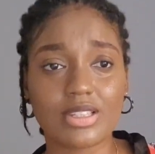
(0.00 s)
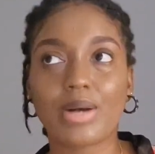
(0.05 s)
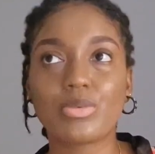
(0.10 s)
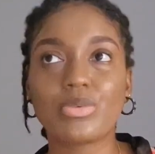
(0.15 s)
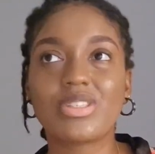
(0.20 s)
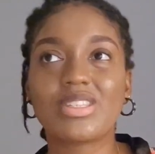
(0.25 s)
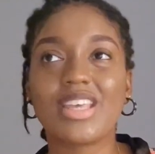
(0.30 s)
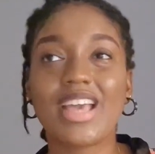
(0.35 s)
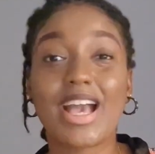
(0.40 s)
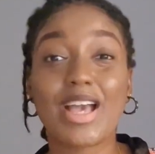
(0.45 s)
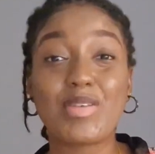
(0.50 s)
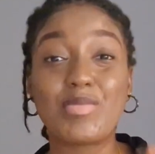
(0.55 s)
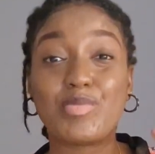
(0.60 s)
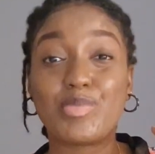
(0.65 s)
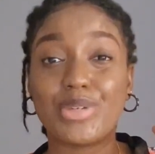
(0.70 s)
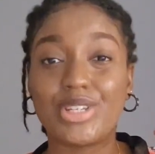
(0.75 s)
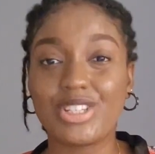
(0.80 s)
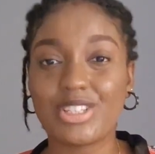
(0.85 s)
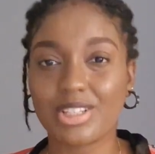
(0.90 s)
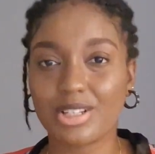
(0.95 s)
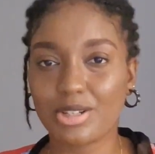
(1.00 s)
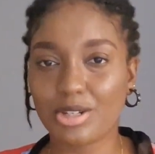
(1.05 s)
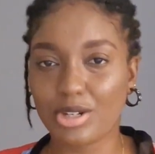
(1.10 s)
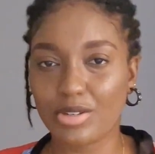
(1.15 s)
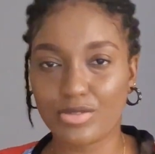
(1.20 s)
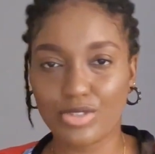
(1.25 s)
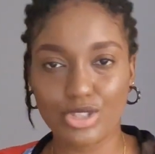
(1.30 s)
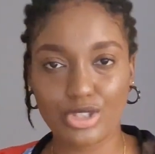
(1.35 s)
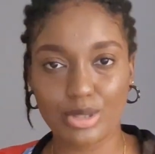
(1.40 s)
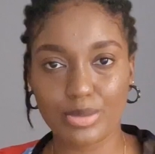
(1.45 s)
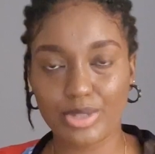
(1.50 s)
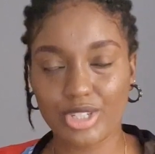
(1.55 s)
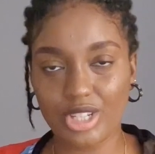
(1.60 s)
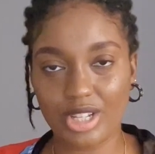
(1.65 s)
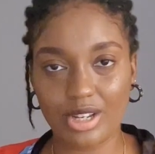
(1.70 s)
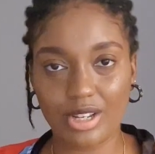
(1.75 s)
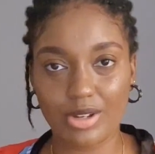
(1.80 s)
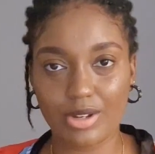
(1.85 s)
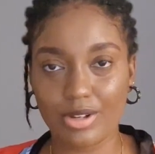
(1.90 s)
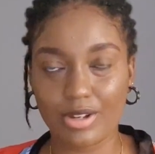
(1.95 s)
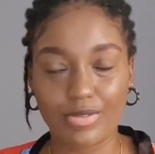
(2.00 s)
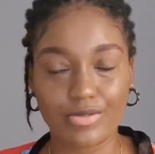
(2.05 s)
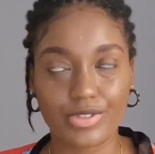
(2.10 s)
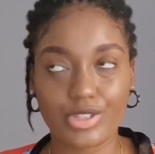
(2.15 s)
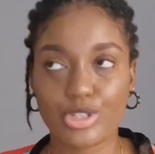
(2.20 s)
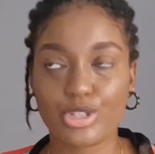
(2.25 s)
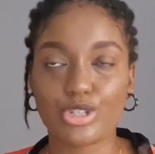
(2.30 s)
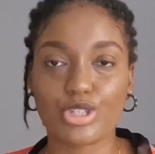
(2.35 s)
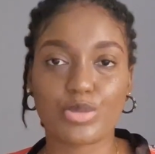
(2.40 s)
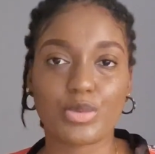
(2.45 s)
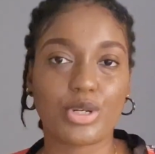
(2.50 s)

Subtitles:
I would say I binge a lot of YouTube channel or videos,